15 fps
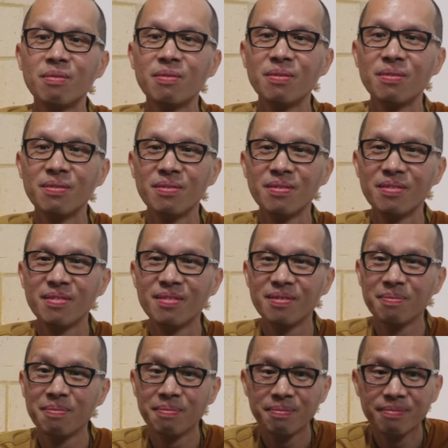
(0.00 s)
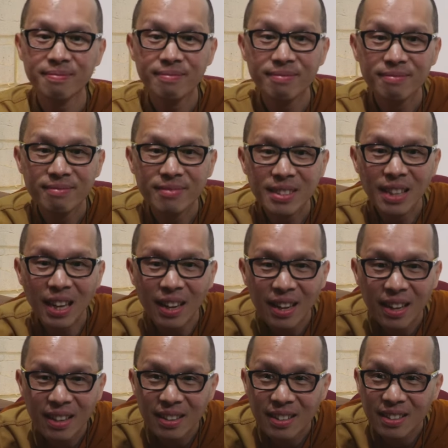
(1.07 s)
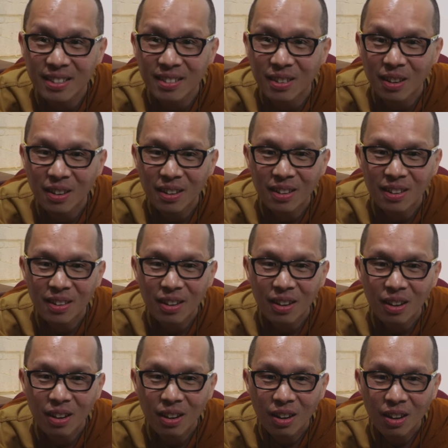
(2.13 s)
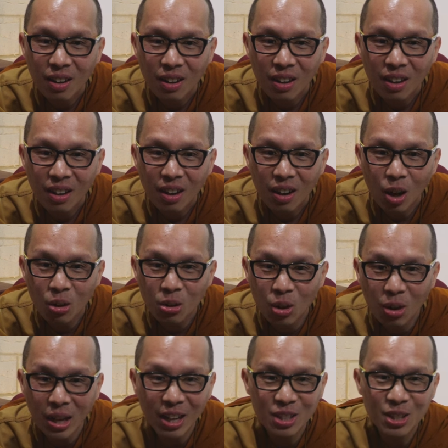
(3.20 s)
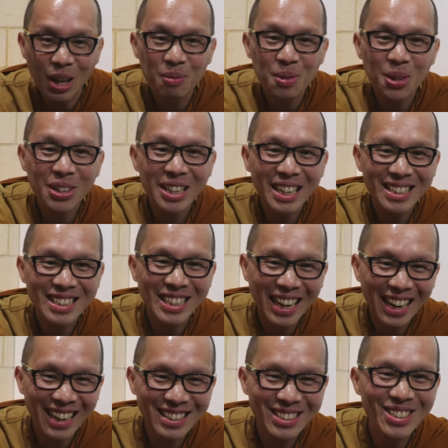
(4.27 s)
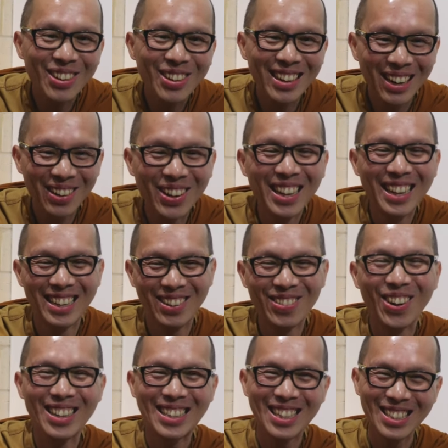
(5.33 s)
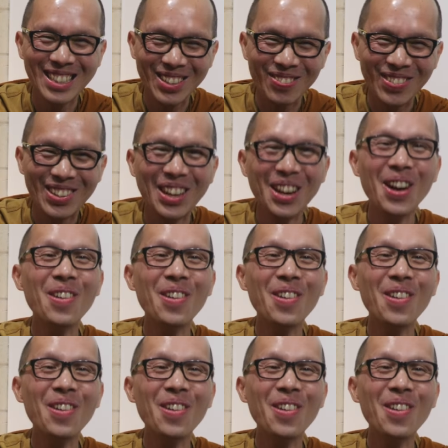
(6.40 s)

Sorry, Venerable. We've got 51 people in this evening. Oh, so I'm looking at chat. Sorry, I'm participant.